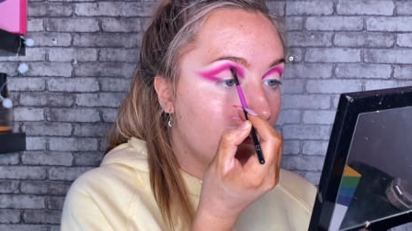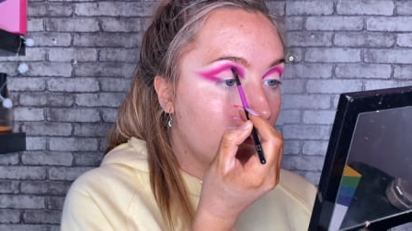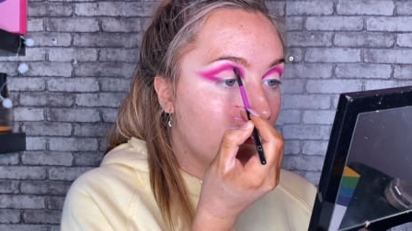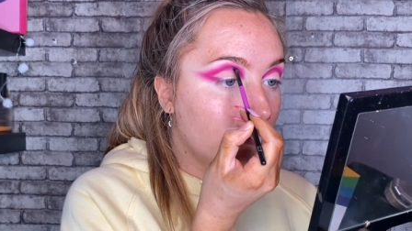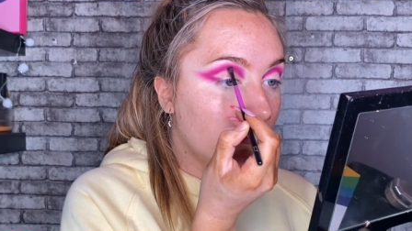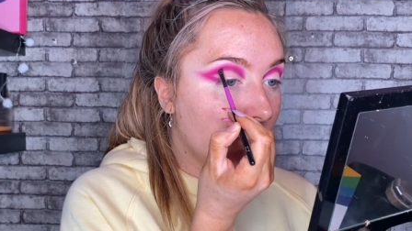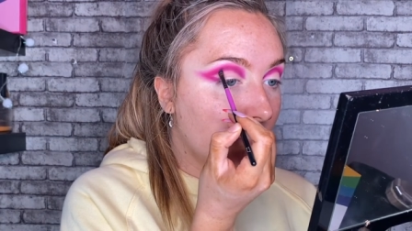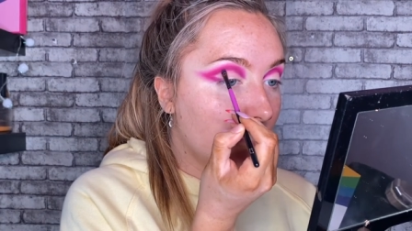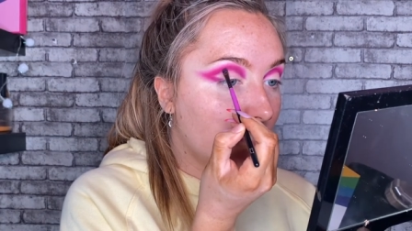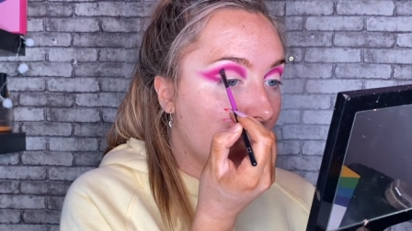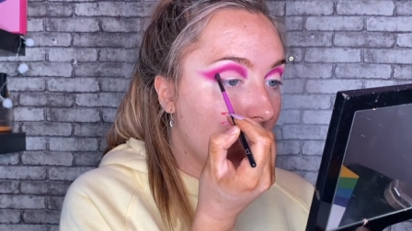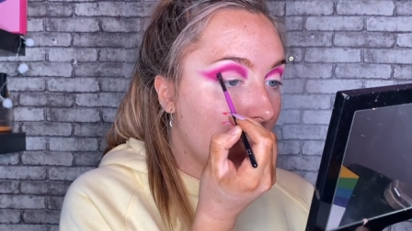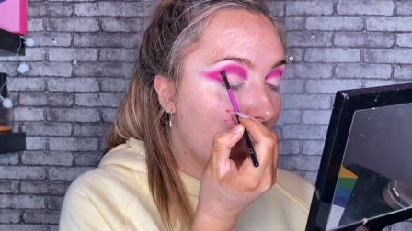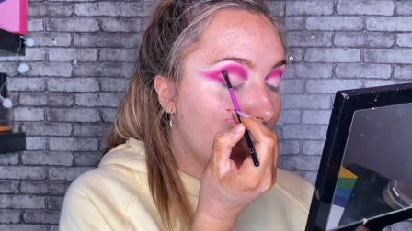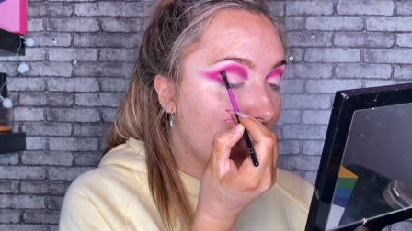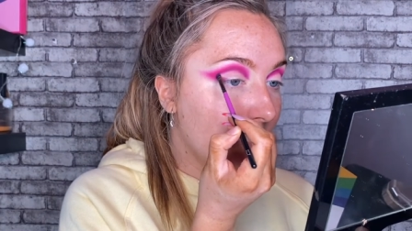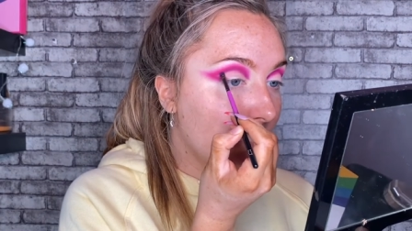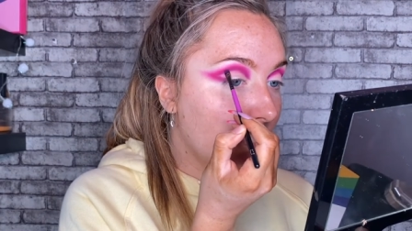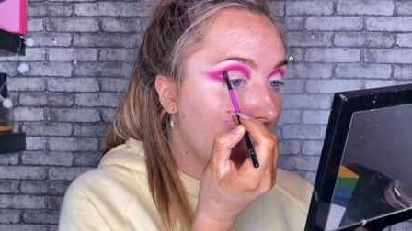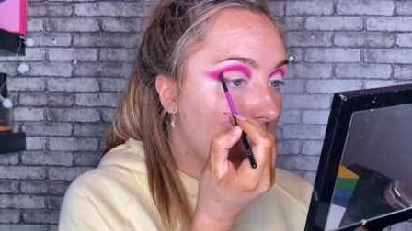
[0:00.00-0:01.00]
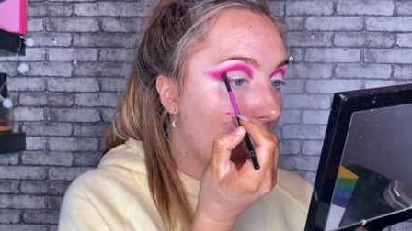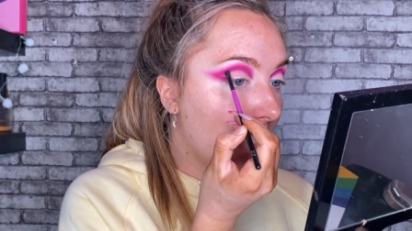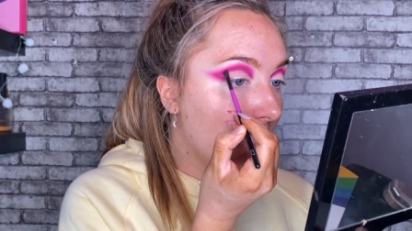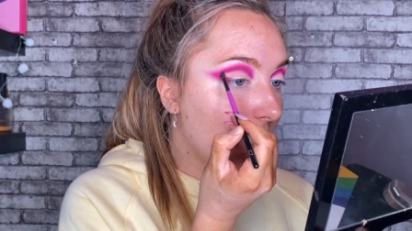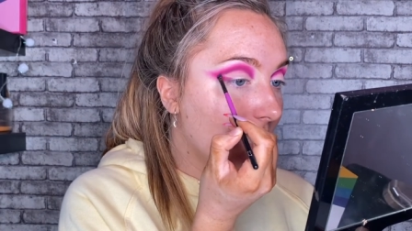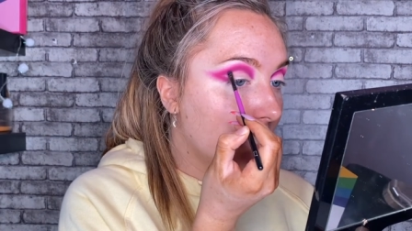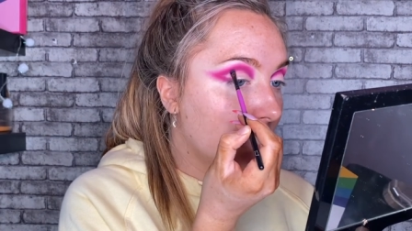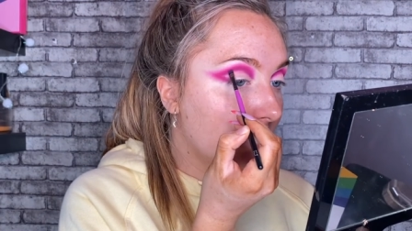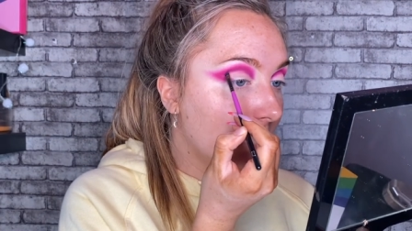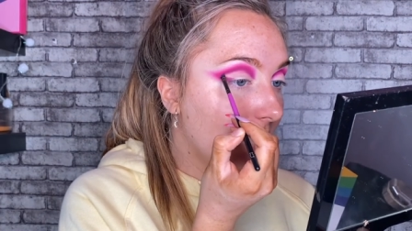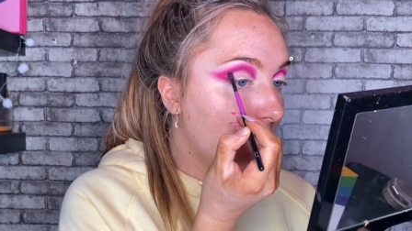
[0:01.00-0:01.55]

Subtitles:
Just stamp it along.